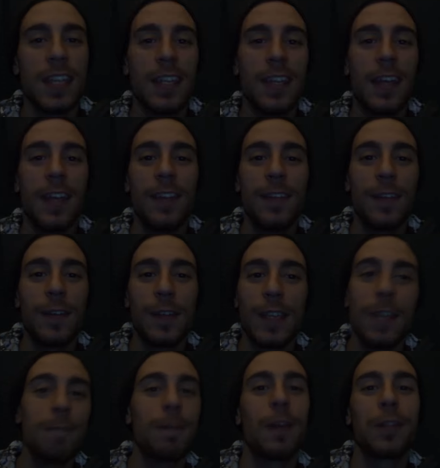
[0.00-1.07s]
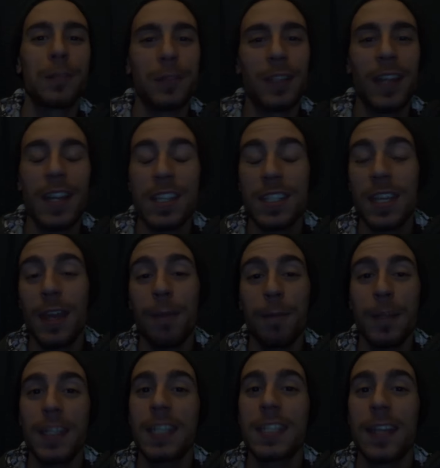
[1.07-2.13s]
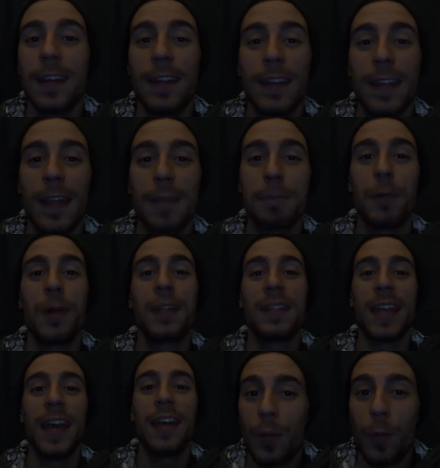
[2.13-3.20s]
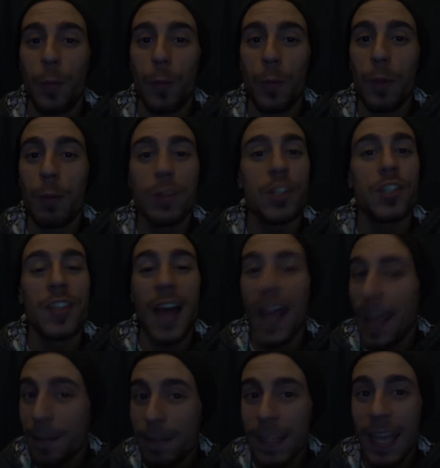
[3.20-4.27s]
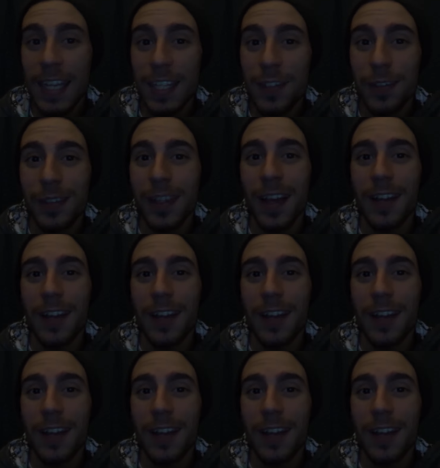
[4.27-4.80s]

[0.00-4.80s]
and then he fell through the ice, and we decided at that point that we were just not having any good luck.